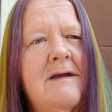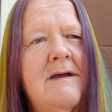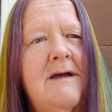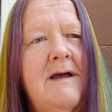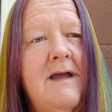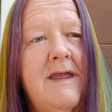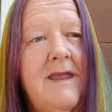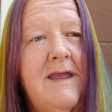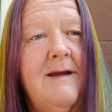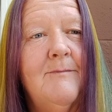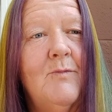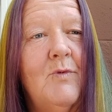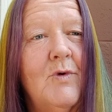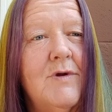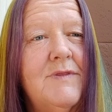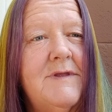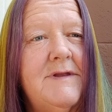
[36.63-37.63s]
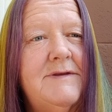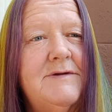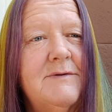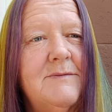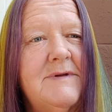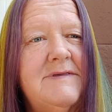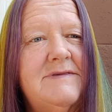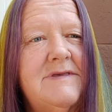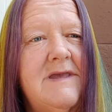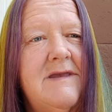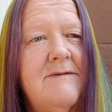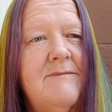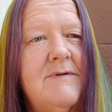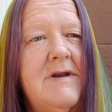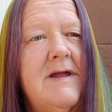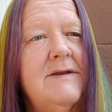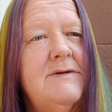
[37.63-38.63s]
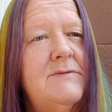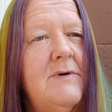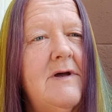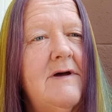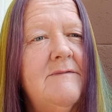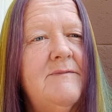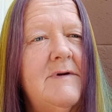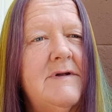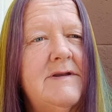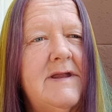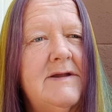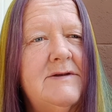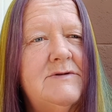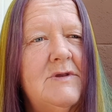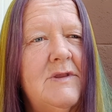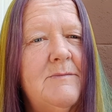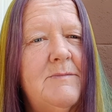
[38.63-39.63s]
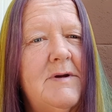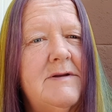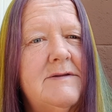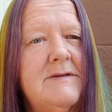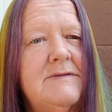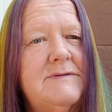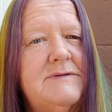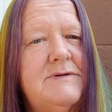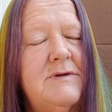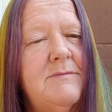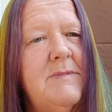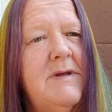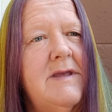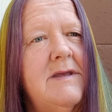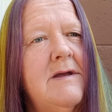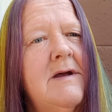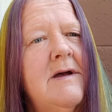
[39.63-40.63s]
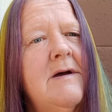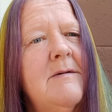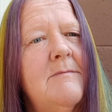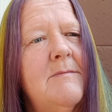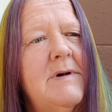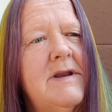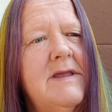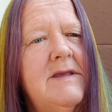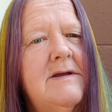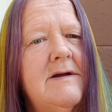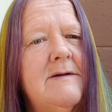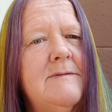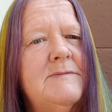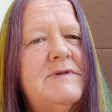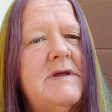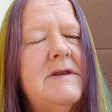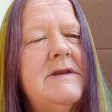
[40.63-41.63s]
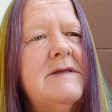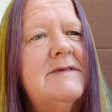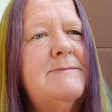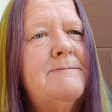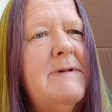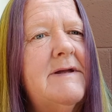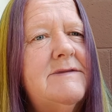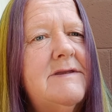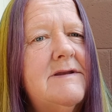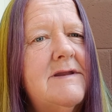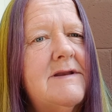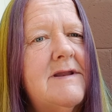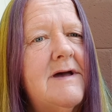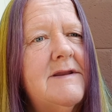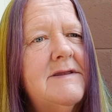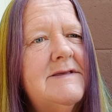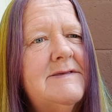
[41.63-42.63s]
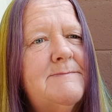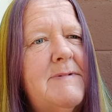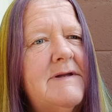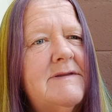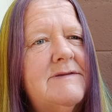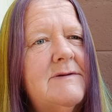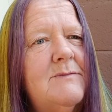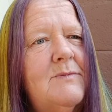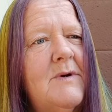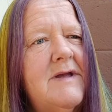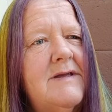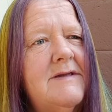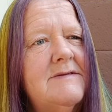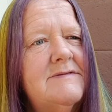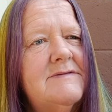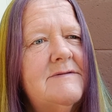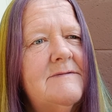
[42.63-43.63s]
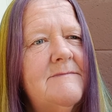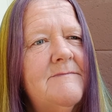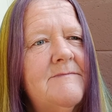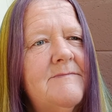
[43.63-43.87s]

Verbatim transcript: I am worthy to receive, and I draw financial abundance to me. Money comes in expected and unexpected ways.